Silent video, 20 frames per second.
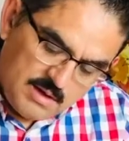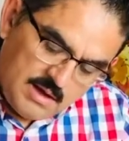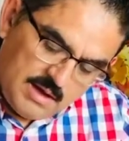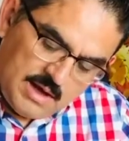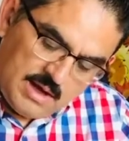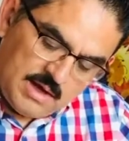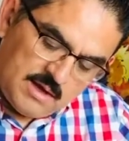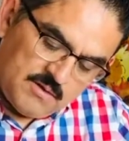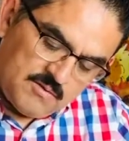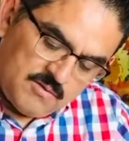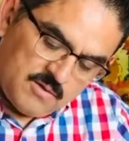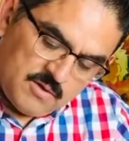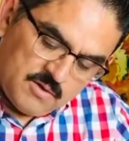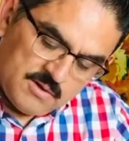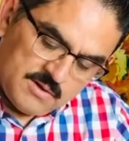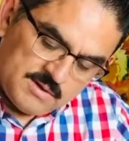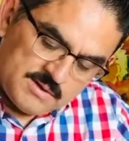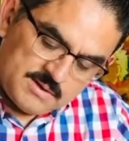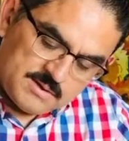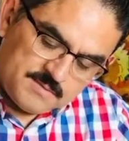And of
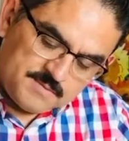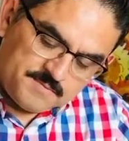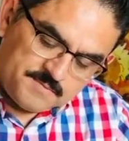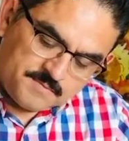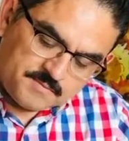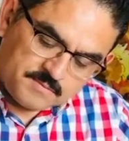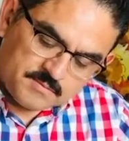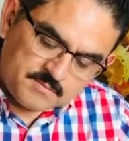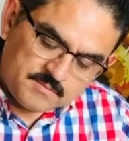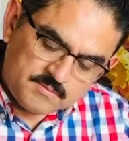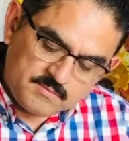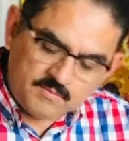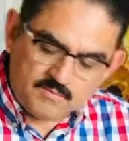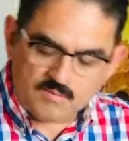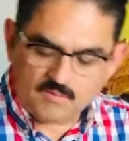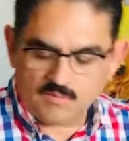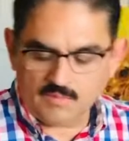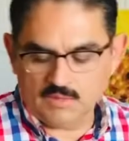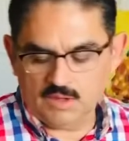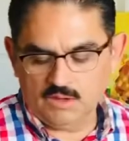course,
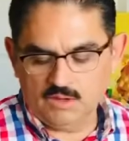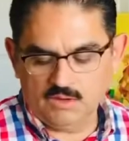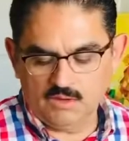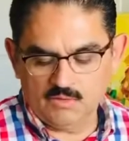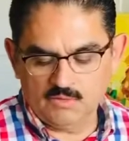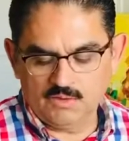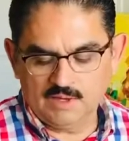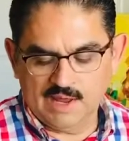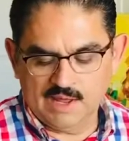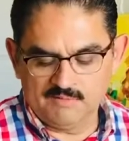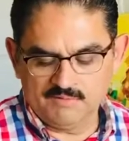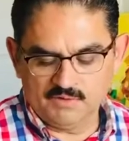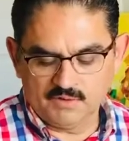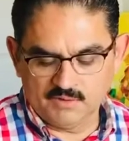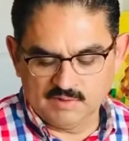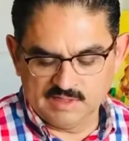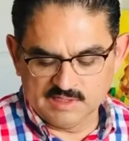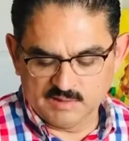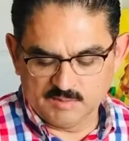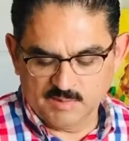you would have to
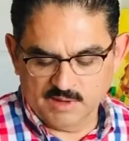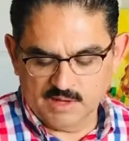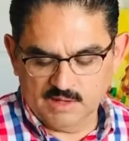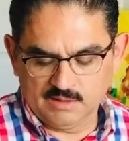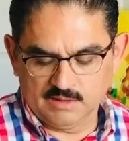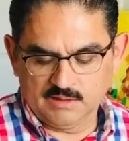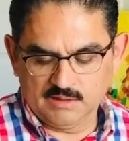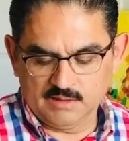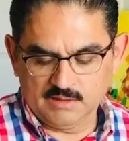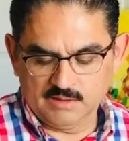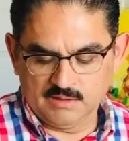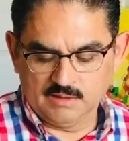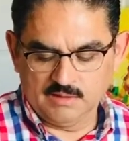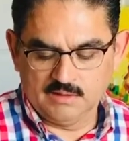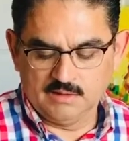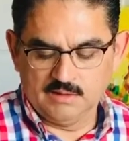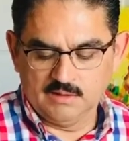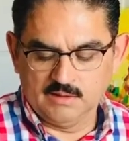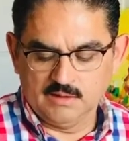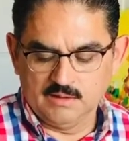expect
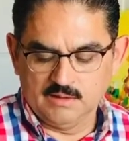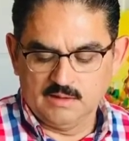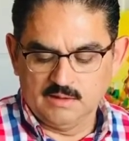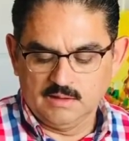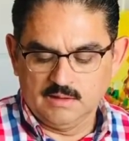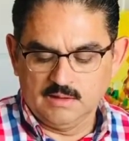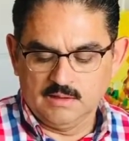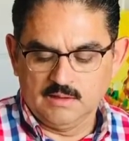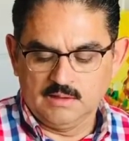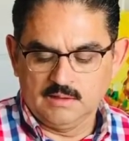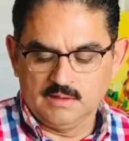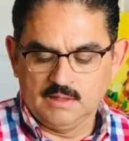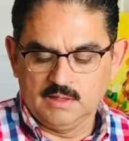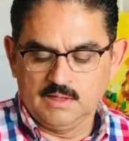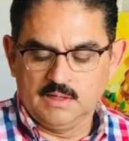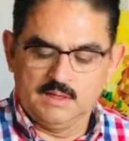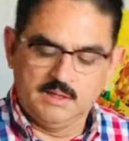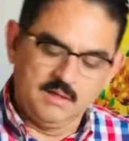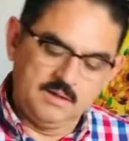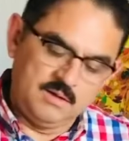that
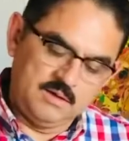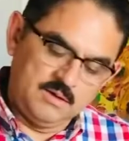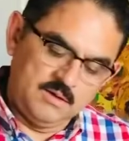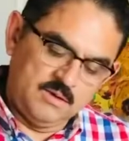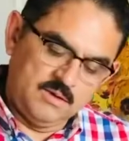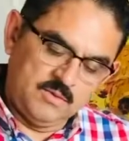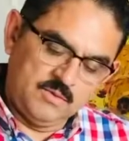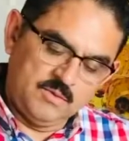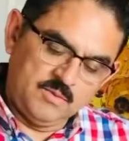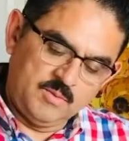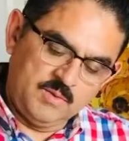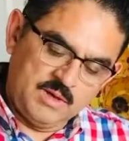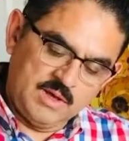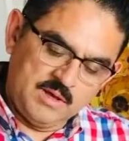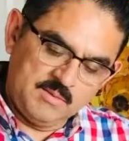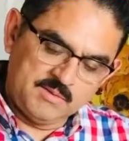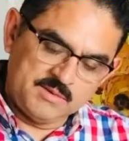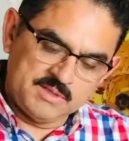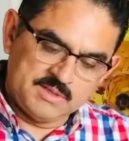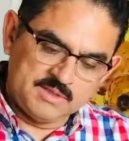you would be able
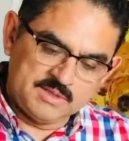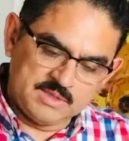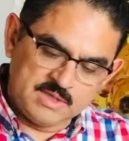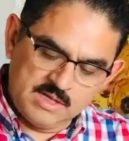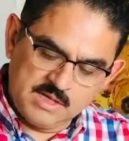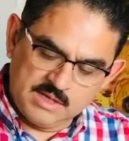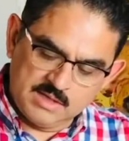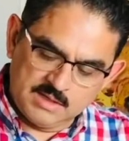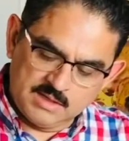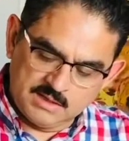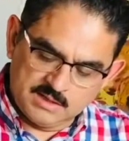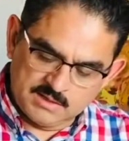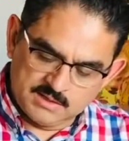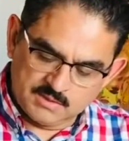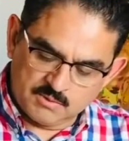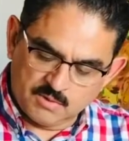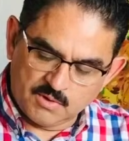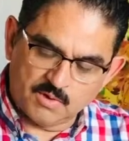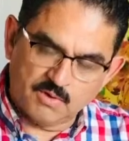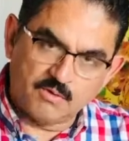to see it in his
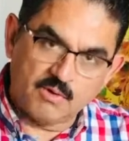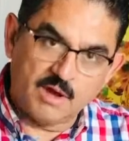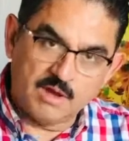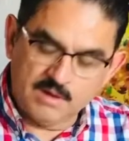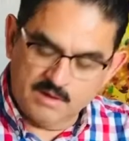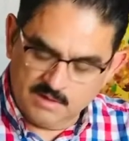work, right?